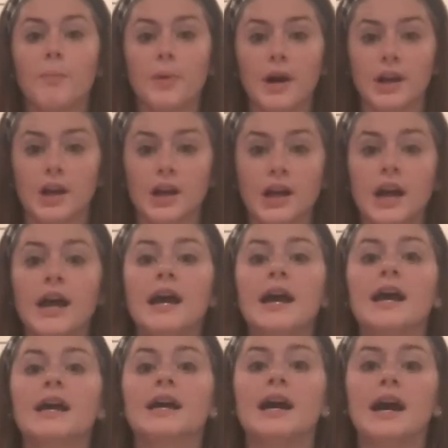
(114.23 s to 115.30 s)
butter
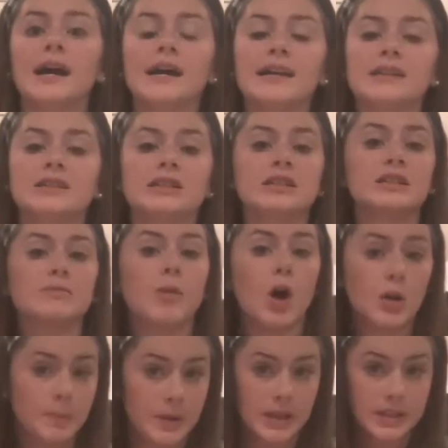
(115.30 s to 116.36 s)
cut into
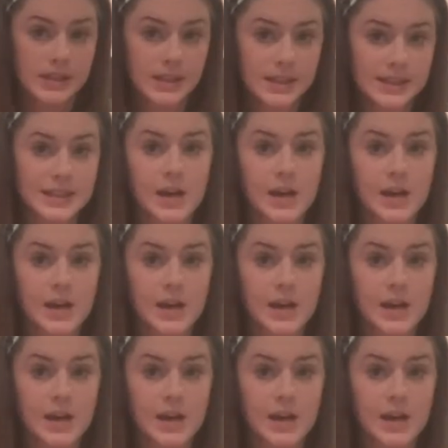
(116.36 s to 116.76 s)
small pieces.